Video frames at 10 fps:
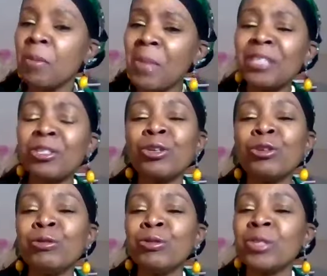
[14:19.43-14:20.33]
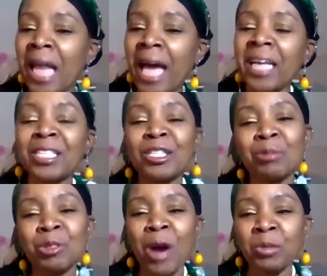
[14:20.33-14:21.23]
Make sure you like and
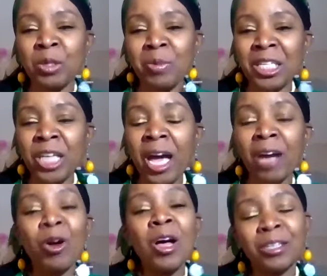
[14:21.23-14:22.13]
subscribe to my channel